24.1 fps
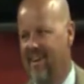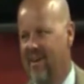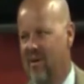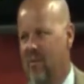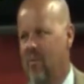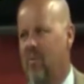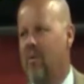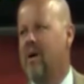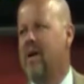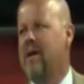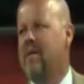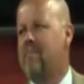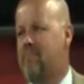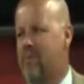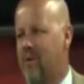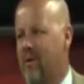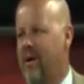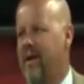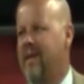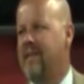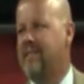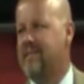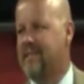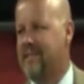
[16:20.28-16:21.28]
we
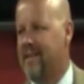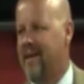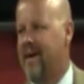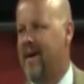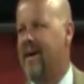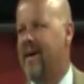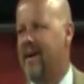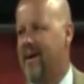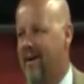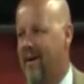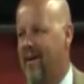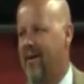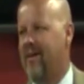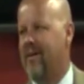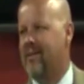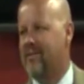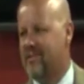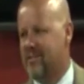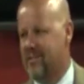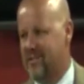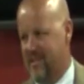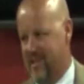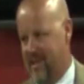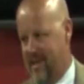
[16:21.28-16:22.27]
preach not
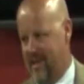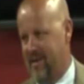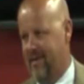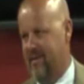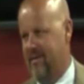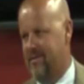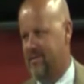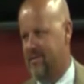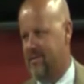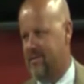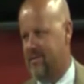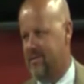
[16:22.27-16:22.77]
ourselves.